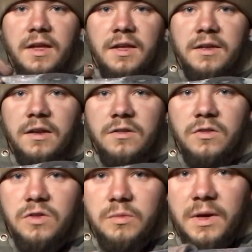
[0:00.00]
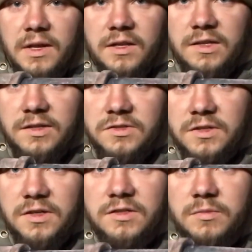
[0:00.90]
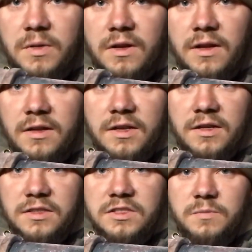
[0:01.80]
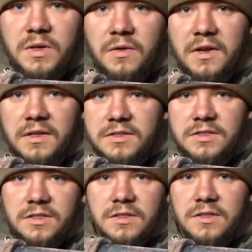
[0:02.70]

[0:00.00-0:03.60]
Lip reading: and due to my inattention and inexperience,